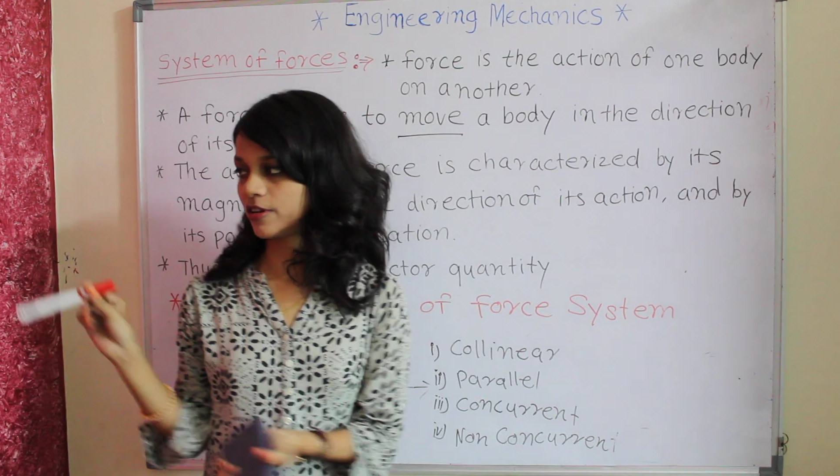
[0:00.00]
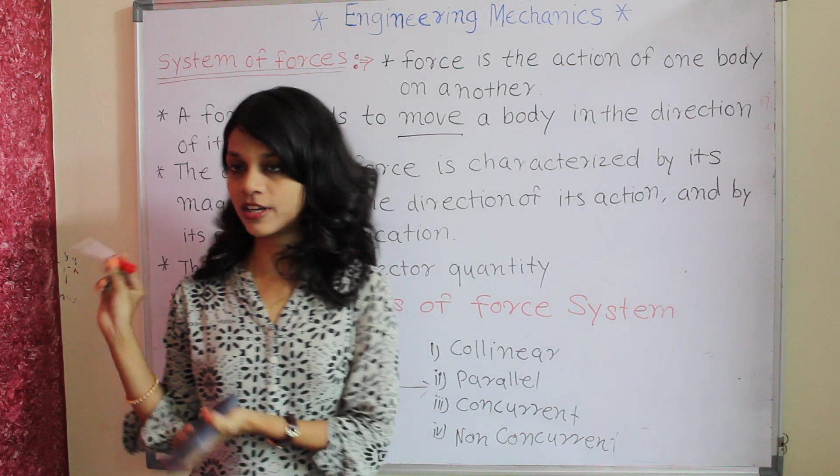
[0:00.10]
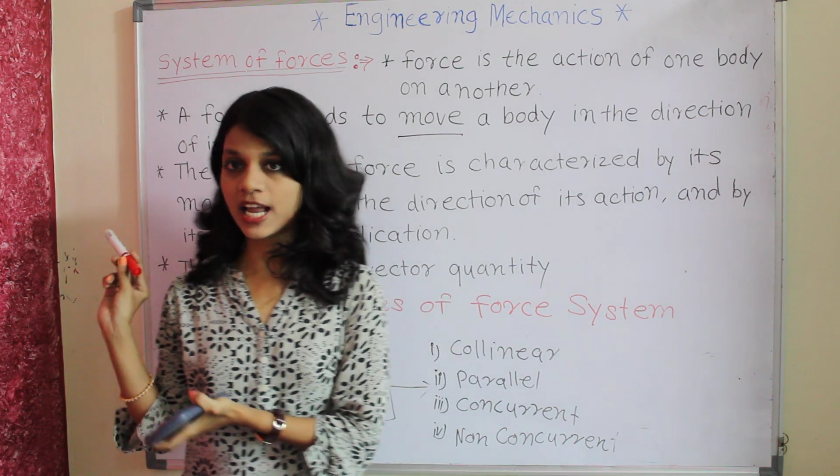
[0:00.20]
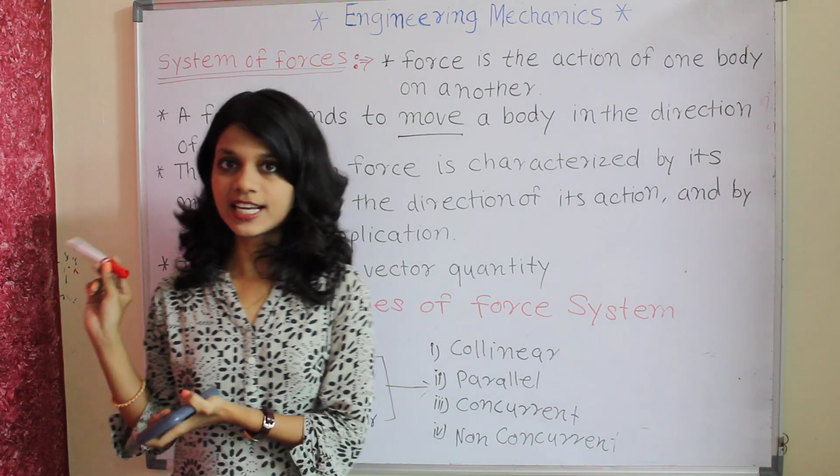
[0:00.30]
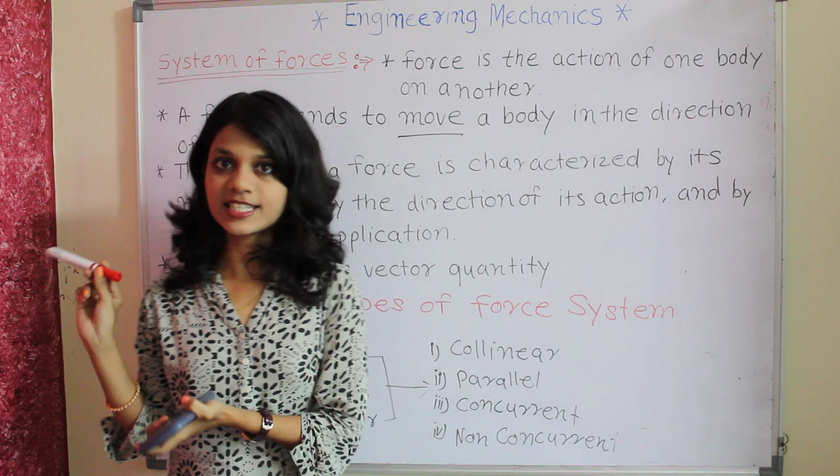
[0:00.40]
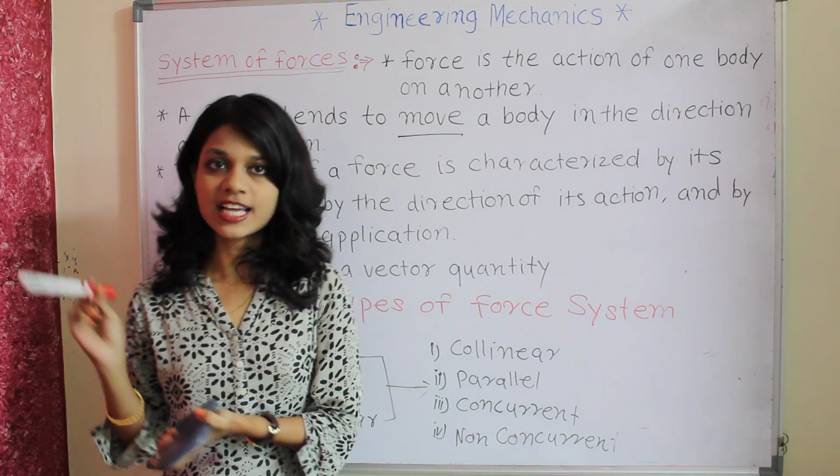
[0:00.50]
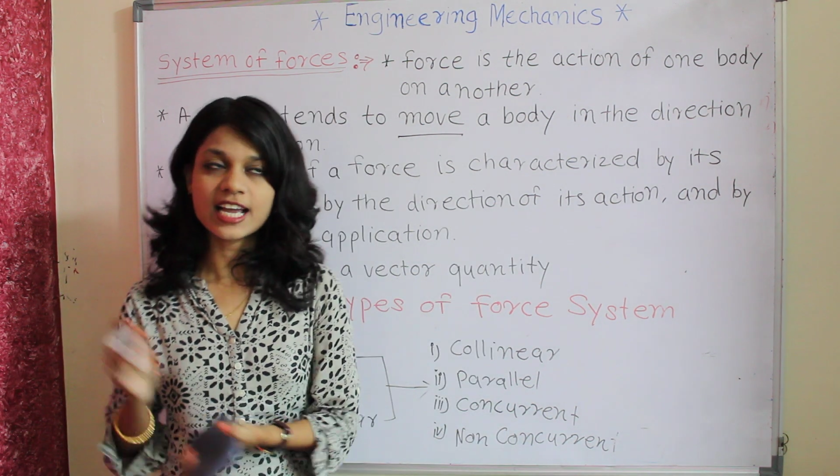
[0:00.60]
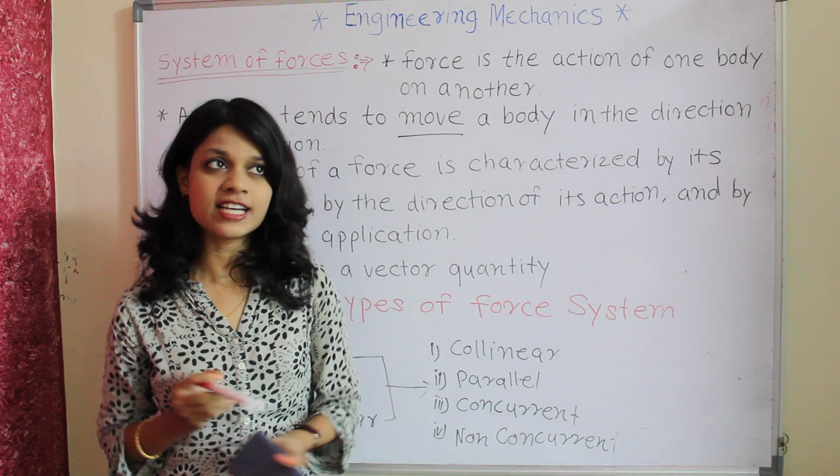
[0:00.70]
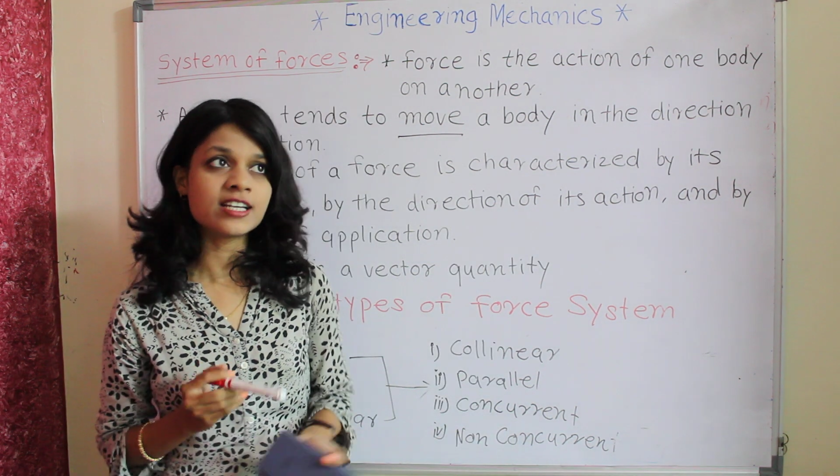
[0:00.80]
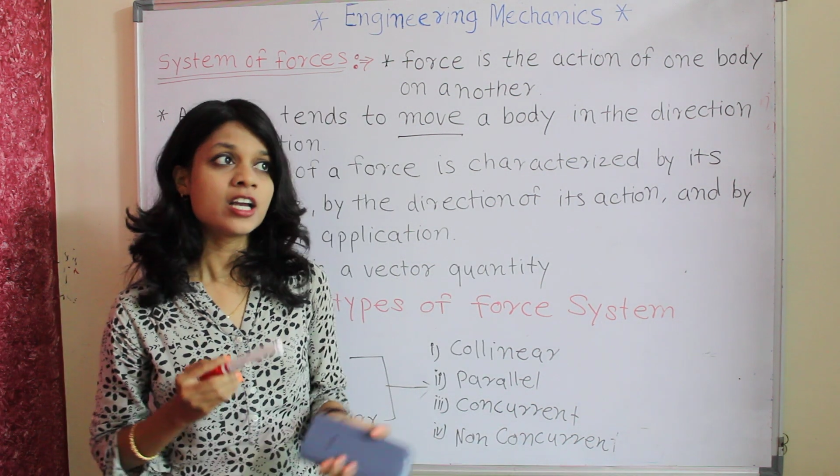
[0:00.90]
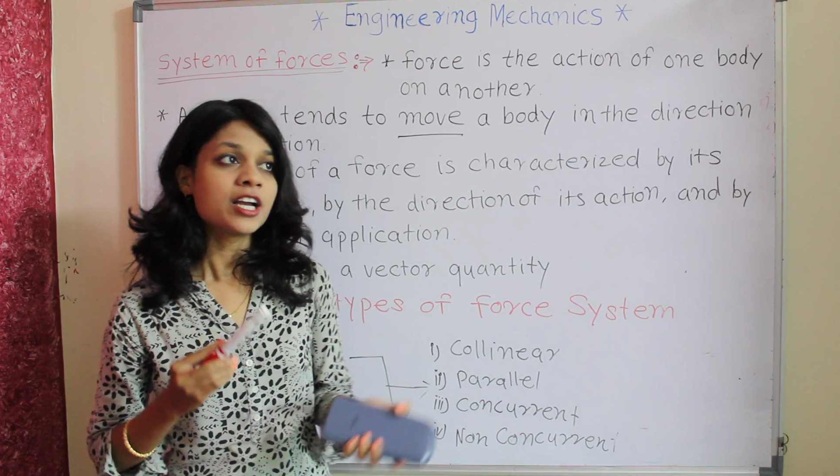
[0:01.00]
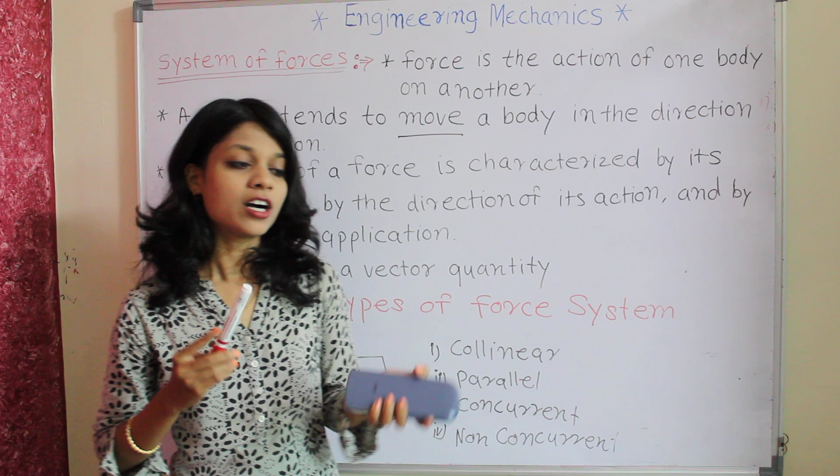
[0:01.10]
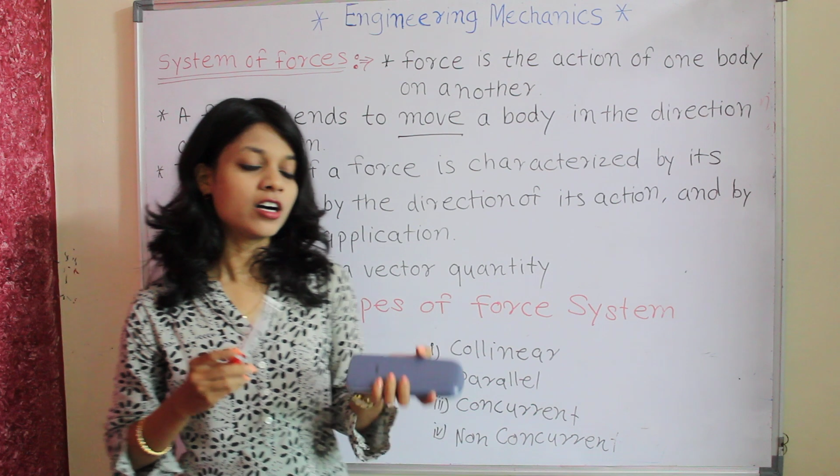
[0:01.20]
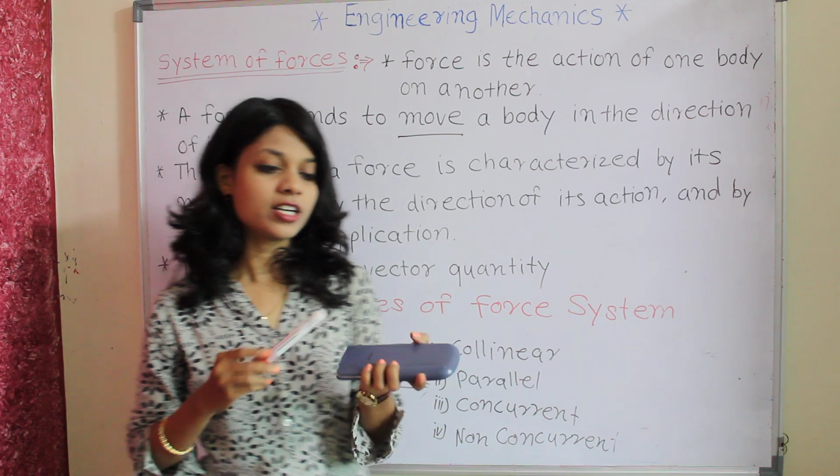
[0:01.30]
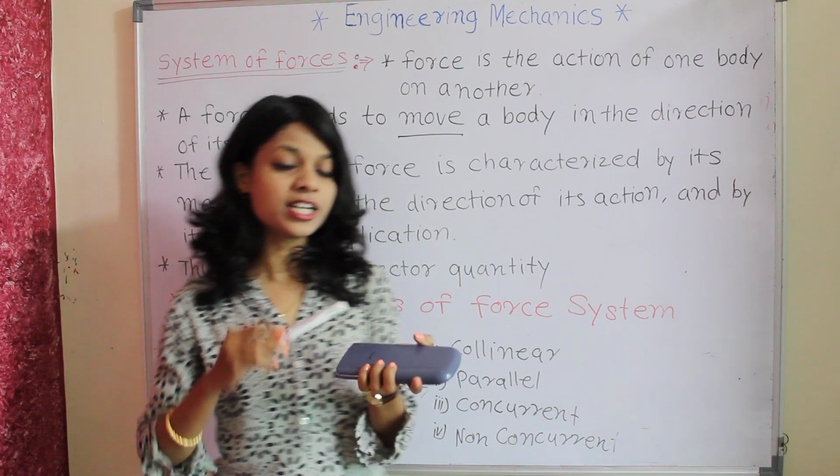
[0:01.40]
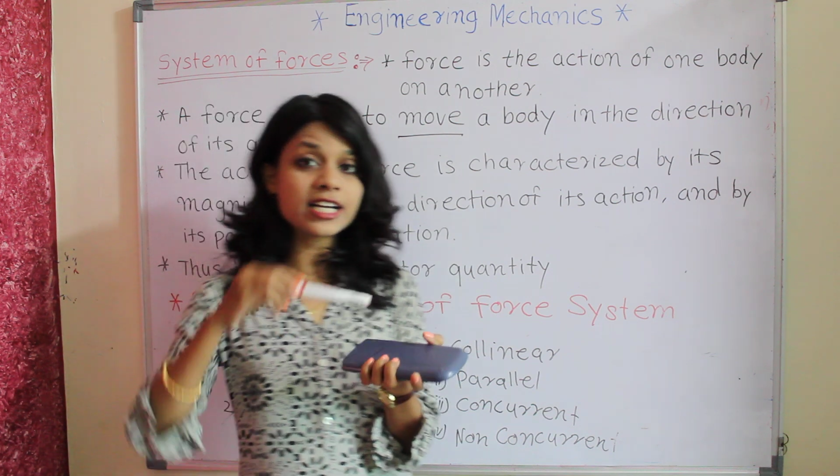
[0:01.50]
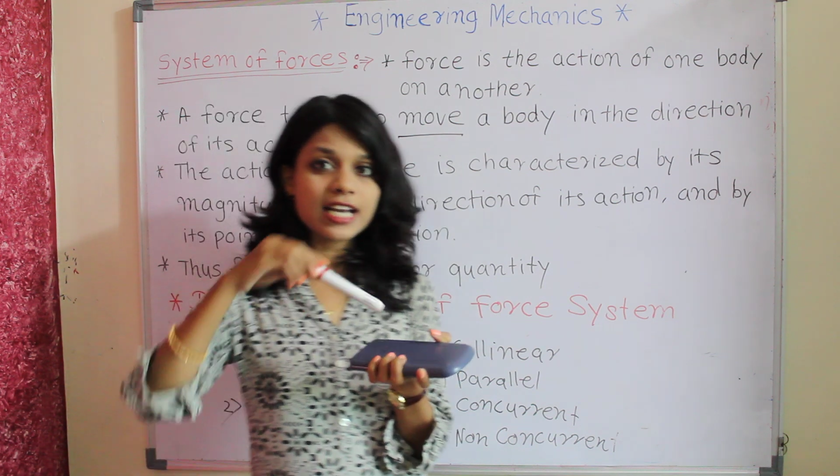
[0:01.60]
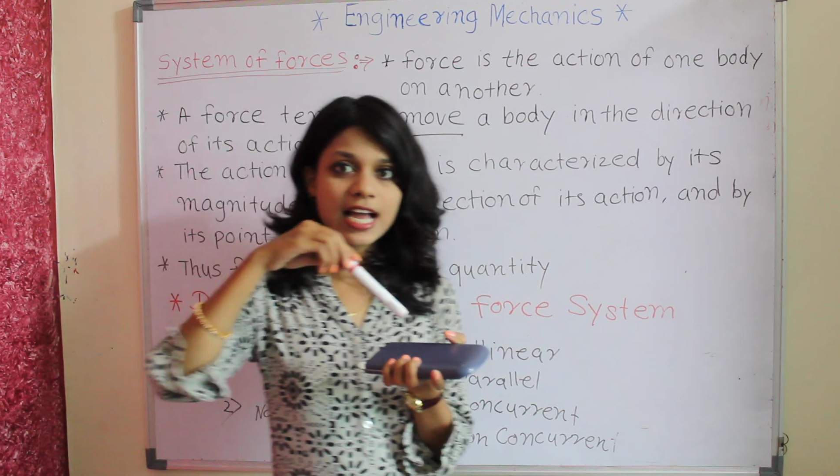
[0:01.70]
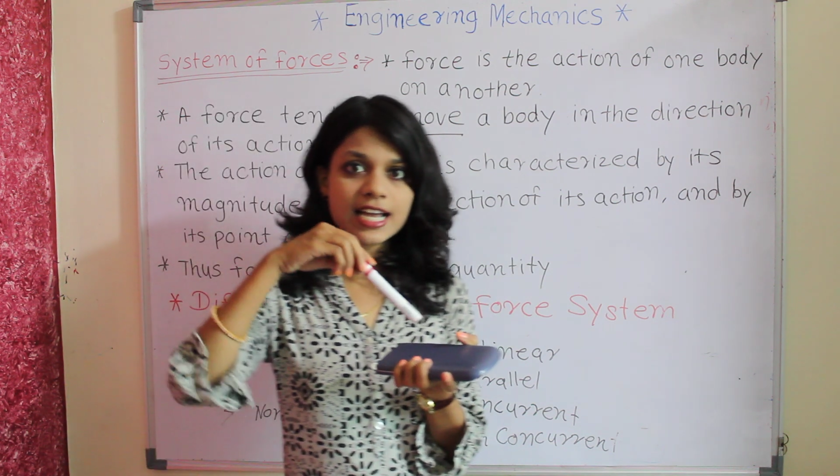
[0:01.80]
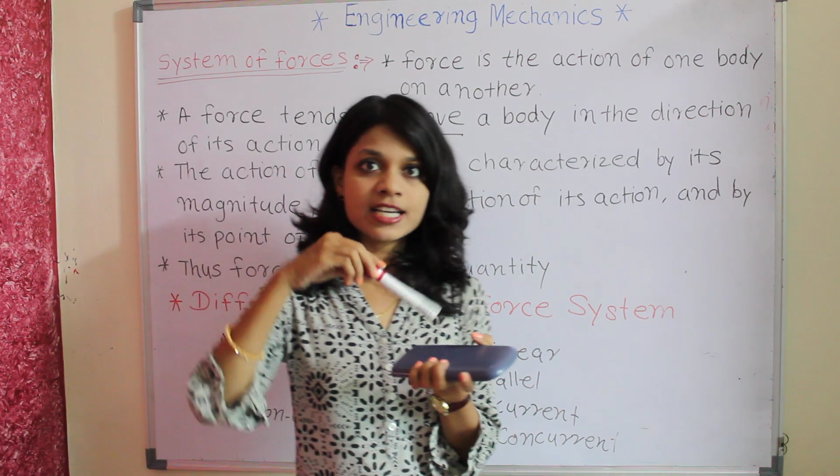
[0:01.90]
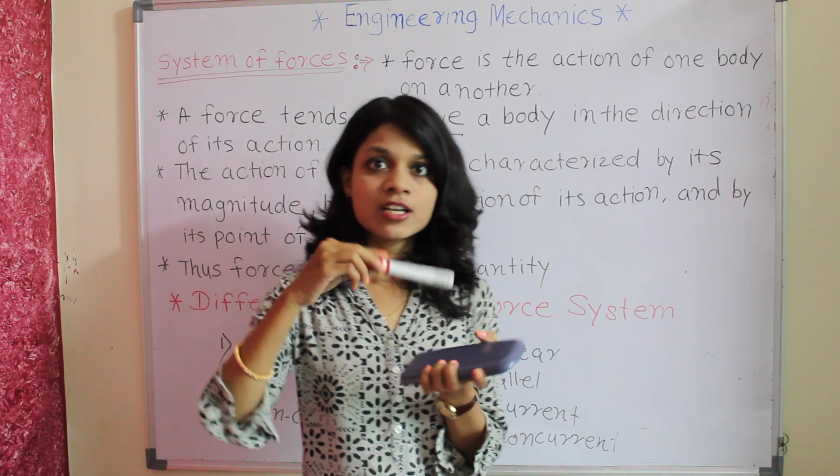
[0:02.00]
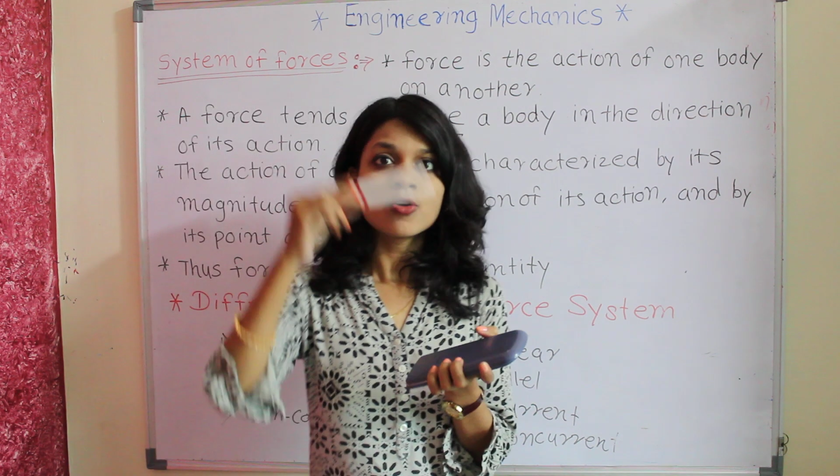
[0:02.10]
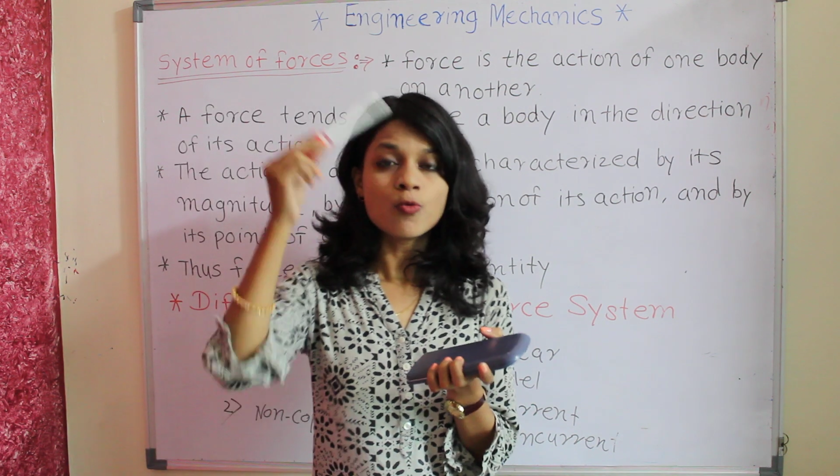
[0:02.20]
right side, incline,